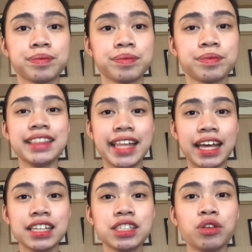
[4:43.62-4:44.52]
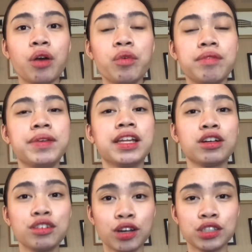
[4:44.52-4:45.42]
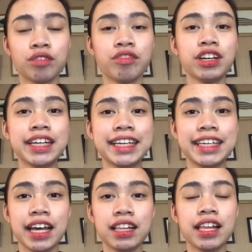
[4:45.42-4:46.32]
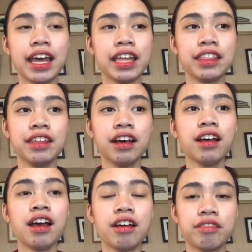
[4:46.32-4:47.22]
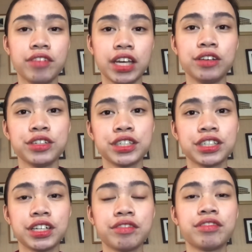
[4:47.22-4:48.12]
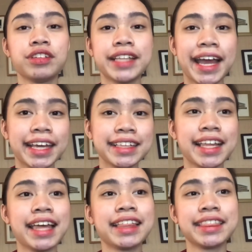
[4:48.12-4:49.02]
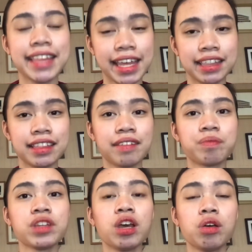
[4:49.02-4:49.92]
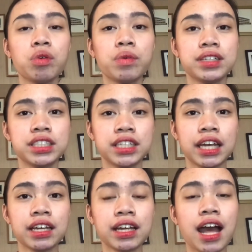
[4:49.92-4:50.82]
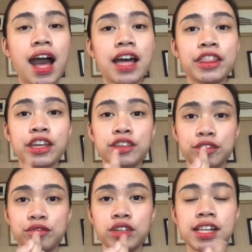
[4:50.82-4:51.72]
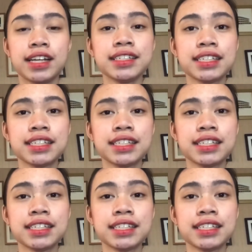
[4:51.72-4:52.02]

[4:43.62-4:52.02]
Next will be the glossopharyngeal and the vagus nerve 9 and 10. We will check the uvulus